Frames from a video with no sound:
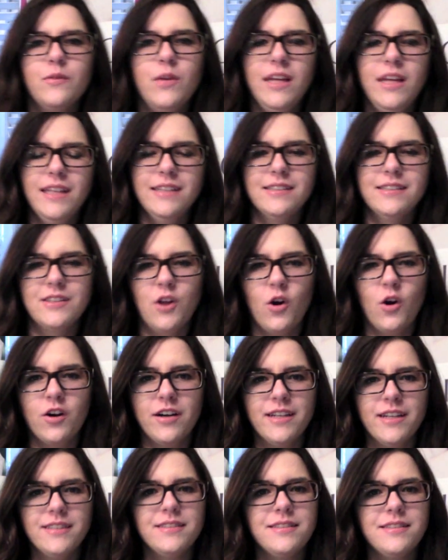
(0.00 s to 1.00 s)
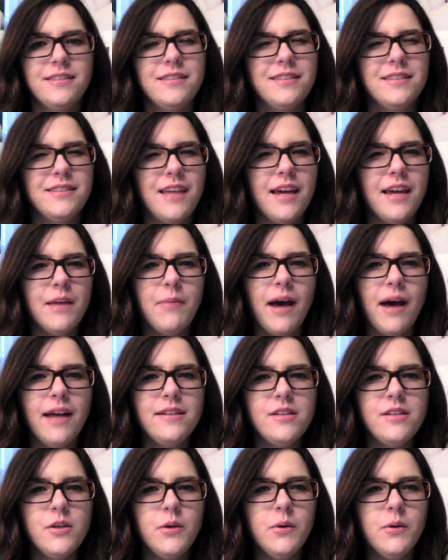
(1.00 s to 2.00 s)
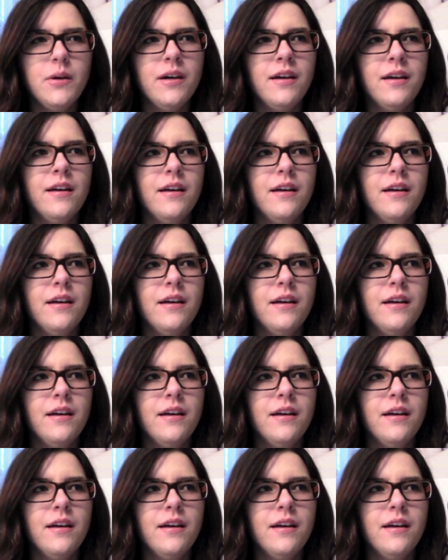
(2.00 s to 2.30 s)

is the hardest to say goodbye to.